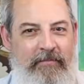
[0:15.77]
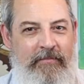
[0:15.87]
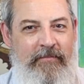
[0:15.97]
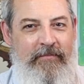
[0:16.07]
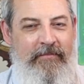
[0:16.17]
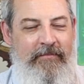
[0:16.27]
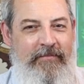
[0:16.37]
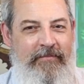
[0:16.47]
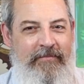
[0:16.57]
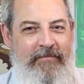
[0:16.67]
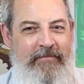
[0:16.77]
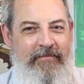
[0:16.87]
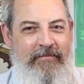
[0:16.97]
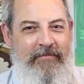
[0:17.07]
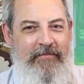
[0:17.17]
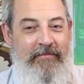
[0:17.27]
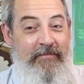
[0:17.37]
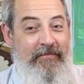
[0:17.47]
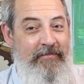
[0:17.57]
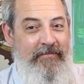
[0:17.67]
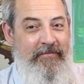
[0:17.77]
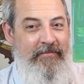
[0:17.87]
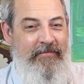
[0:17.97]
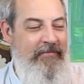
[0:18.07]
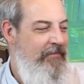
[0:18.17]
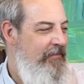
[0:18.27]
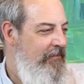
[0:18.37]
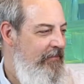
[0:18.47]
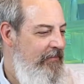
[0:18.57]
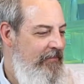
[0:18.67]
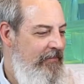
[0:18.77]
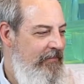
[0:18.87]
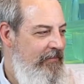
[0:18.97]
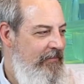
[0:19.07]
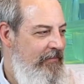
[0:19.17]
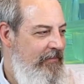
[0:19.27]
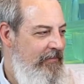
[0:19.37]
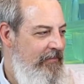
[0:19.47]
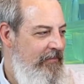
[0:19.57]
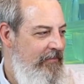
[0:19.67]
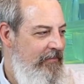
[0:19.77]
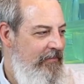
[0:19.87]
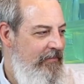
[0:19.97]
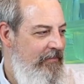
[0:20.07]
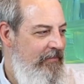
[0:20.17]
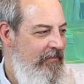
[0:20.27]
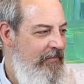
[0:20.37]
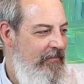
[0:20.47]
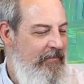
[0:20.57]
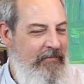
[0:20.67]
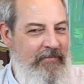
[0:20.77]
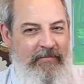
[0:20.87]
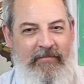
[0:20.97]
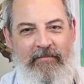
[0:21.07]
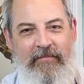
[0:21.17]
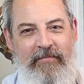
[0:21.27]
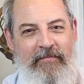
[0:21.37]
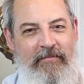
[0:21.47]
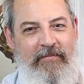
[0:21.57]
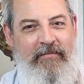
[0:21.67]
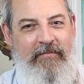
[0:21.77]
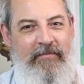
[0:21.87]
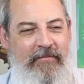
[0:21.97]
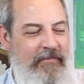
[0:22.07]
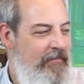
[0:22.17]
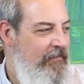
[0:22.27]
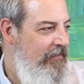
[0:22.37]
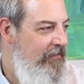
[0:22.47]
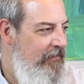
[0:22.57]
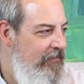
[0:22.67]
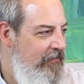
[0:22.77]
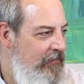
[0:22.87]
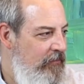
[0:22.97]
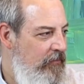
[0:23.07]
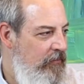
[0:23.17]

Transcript: The person shown says nothing.